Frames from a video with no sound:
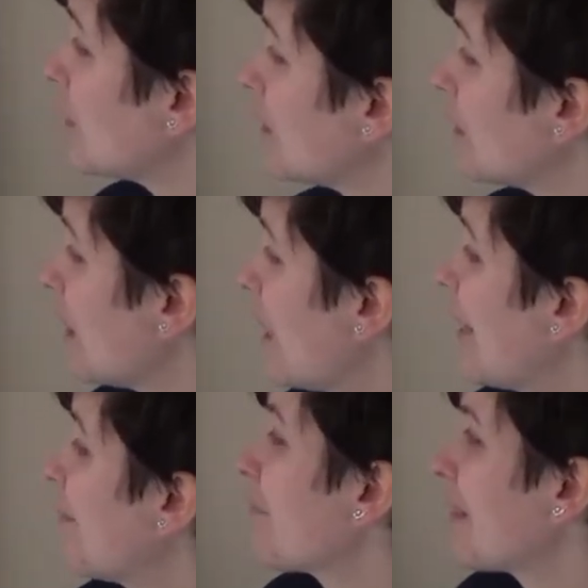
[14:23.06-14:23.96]
is
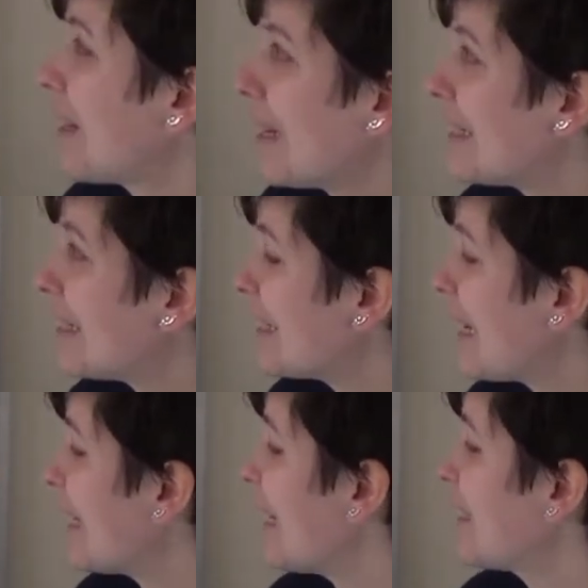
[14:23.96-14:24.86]
the
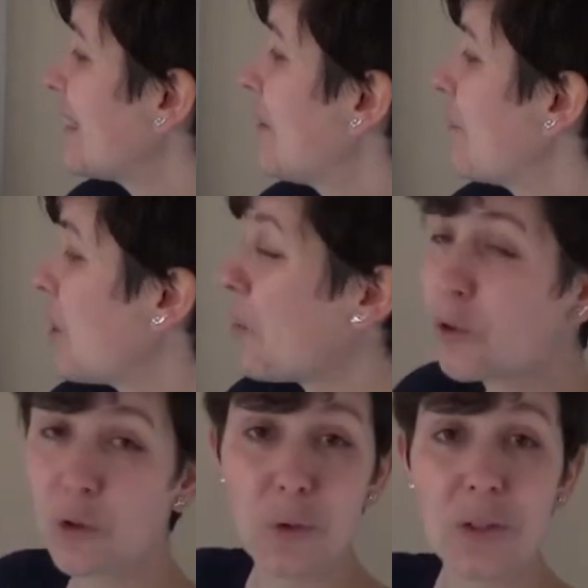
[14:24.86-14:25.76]
same as the
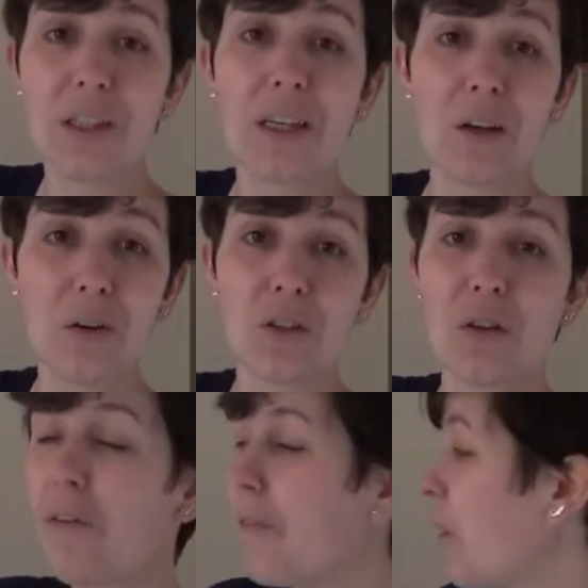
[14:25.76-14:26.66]
opportunity cost
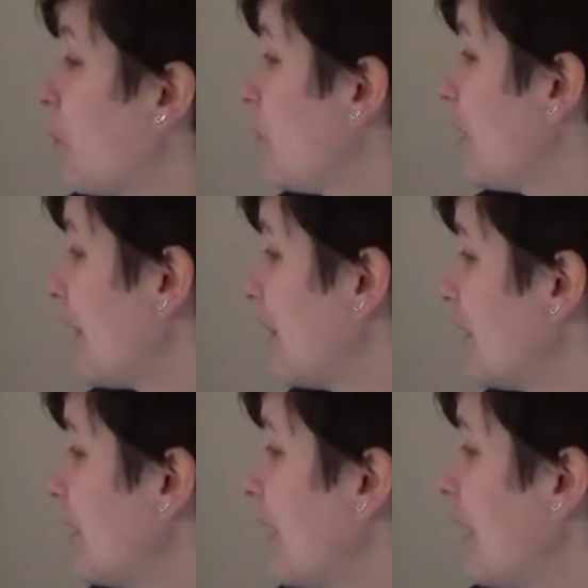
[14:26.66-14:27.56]
of the good that
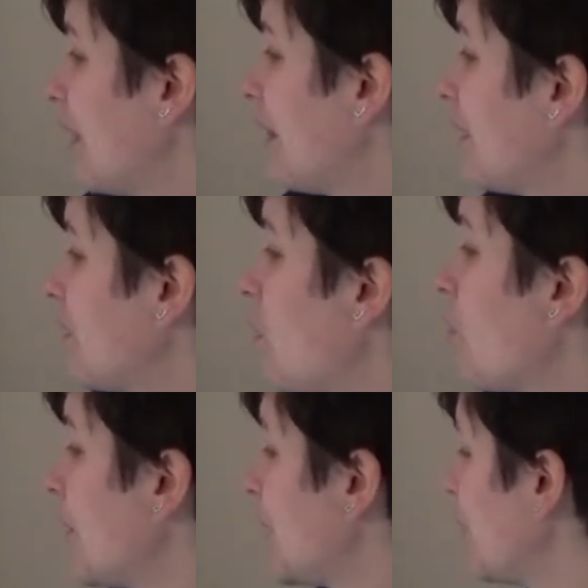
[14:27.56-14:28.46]
is in this
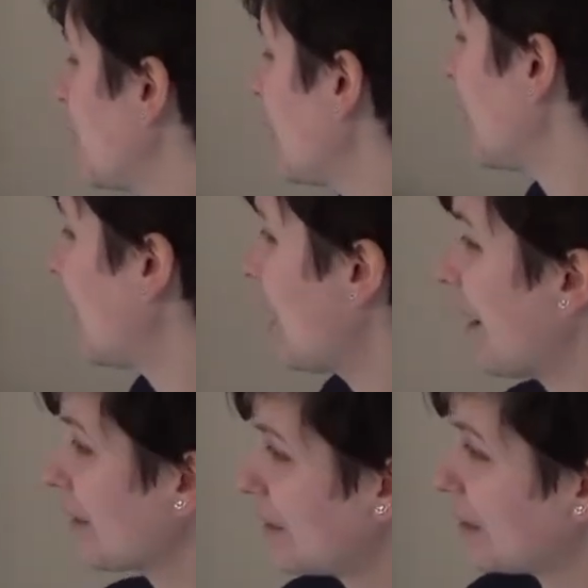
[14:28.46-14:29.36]
horizontal
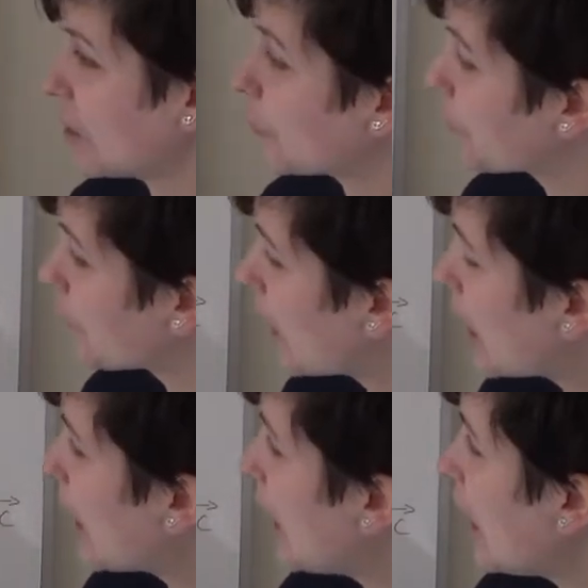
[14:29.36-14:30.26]
axis.
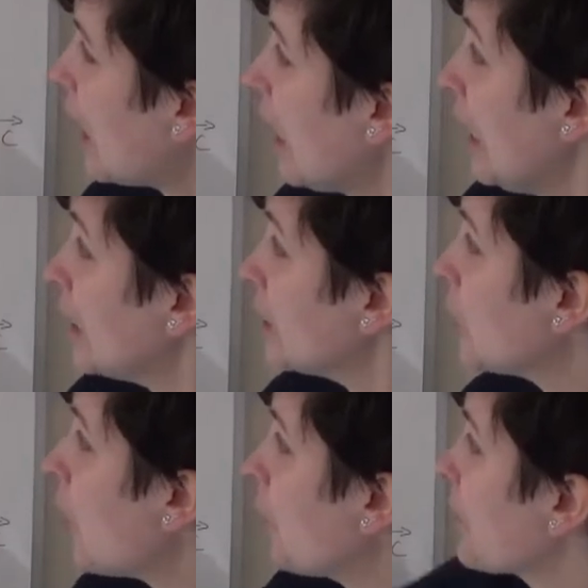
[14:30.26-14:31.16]

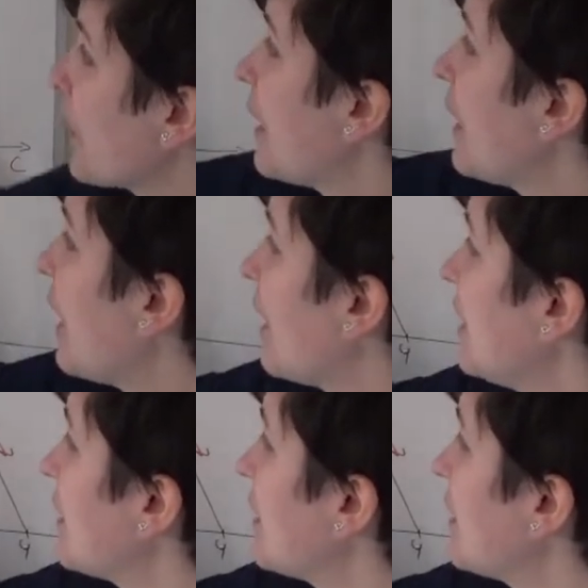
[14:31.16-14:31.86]
So here is